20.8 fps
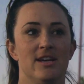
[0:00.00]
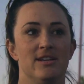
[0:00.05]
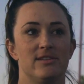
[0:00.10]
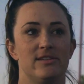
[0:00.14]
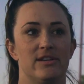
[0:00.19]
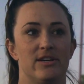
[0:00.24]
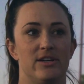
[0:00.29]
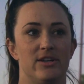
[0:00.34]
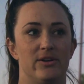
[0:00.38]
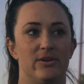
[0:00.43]

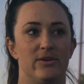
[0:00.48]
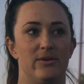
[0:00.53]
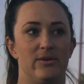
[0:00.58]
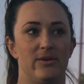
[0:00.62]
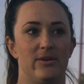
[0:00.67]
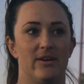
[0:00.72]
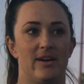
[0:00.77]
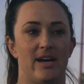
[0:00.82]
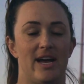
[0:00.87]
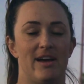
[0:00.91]

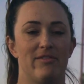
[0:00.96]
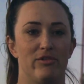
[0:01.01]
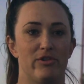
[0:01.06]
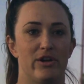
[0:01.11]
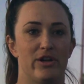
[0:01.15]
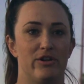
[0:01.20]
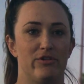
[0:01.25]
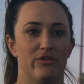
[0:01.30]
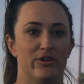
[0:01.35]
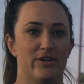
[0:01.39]
So I have a
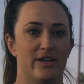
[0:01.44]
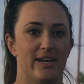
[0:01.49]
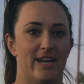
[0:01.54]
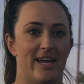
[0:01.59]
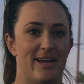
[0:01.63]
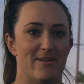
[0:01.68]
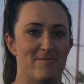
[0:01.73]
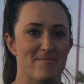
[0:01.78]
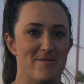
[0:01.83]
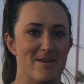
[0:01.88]
lot of learning
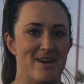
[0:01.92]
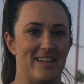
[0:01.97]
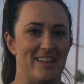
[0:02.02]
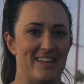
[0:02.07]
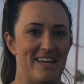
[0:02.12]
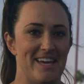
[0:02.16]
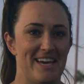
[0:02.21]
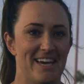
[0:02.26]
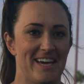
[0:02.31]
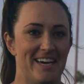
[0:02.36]
ahead of me, I
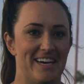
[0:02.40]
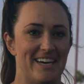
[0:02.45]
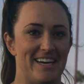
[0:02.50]
think.